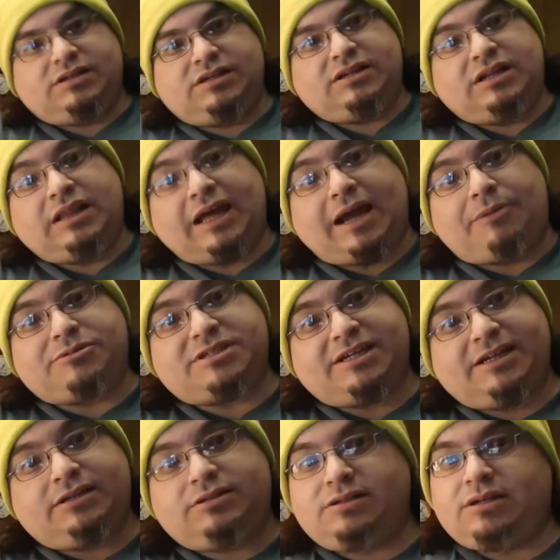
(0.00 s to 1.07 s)
Like I was
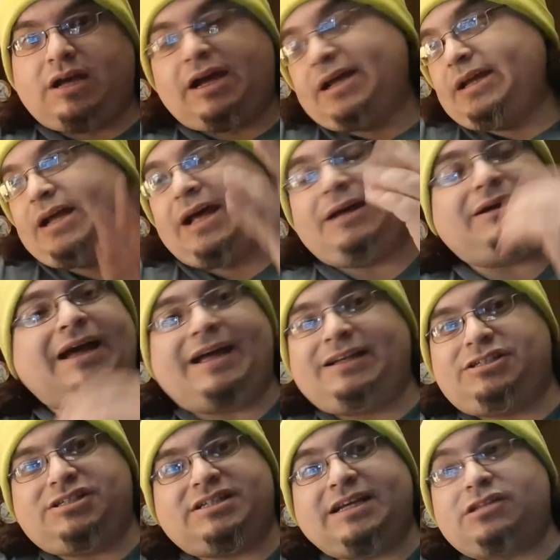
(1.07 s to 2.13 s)
saying, I
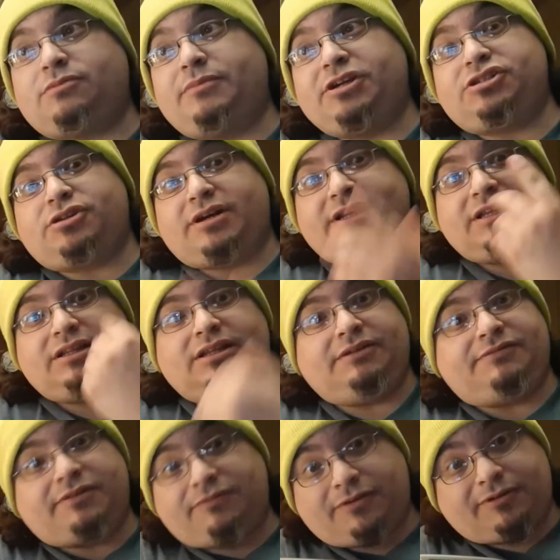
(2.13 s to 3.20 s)
just had to make sure I didn't leave
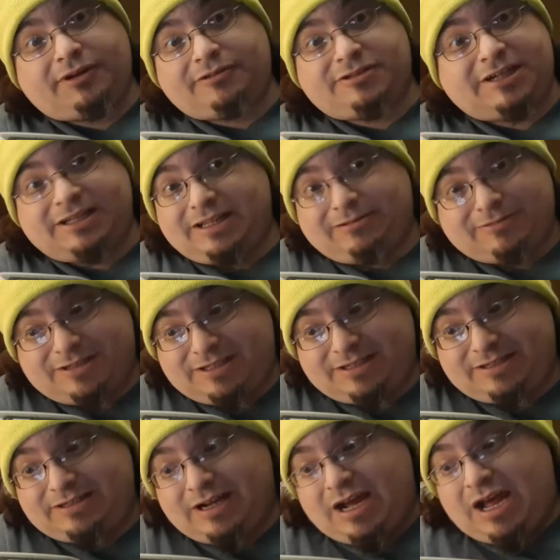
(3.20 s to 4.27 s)
the phone outside. That was it.
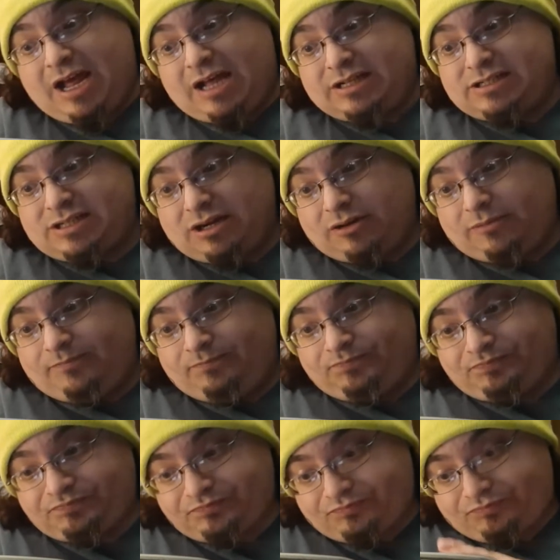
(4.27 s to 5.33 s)
So,
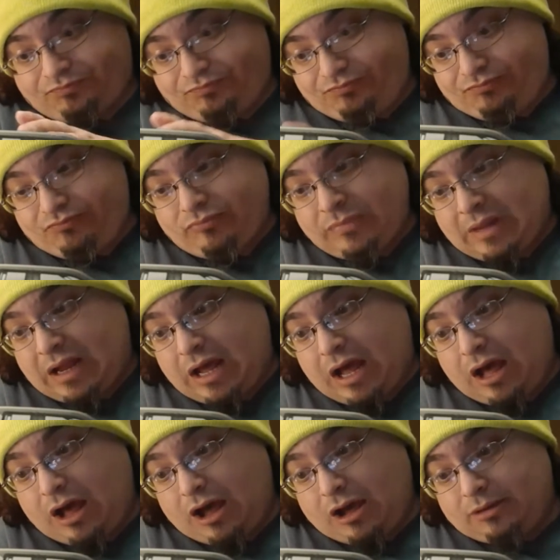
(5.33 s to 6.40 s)

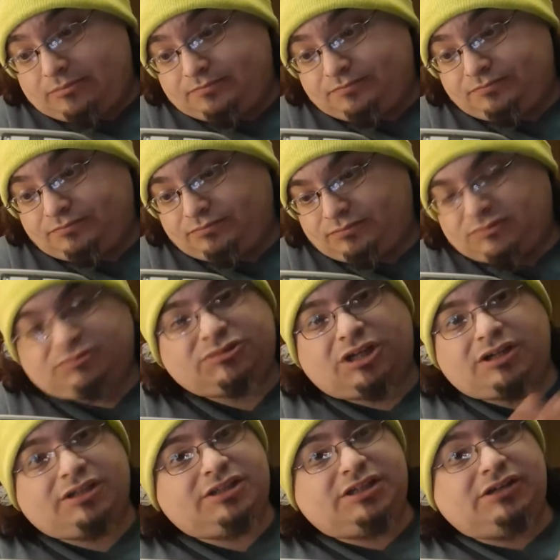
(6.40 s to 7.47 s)
I'm
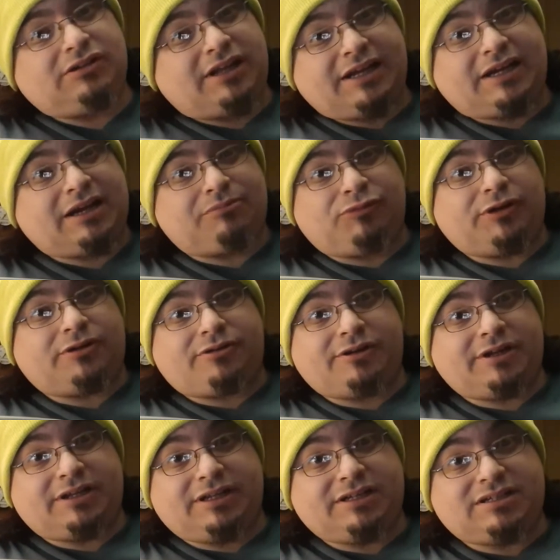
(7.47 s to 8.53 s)
talking to you like I'm
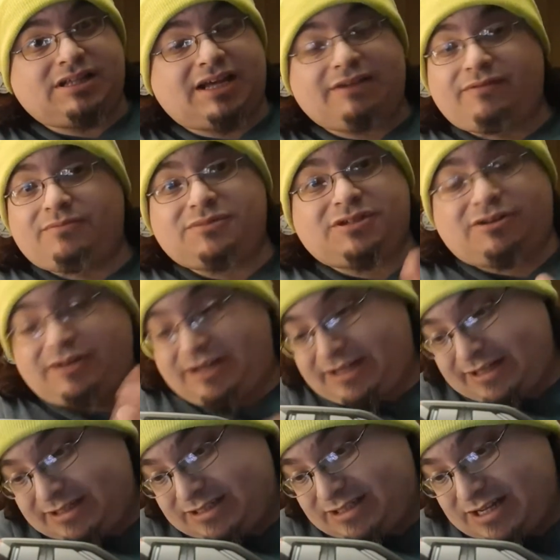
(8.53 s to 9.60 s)
recording this live. I'm sorry,
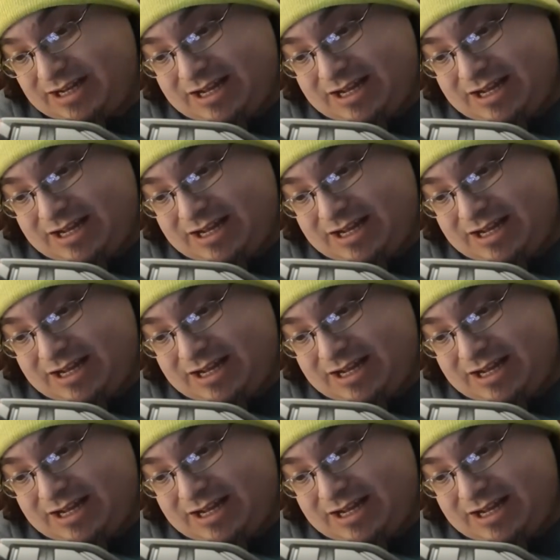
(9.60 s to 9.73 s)
guys.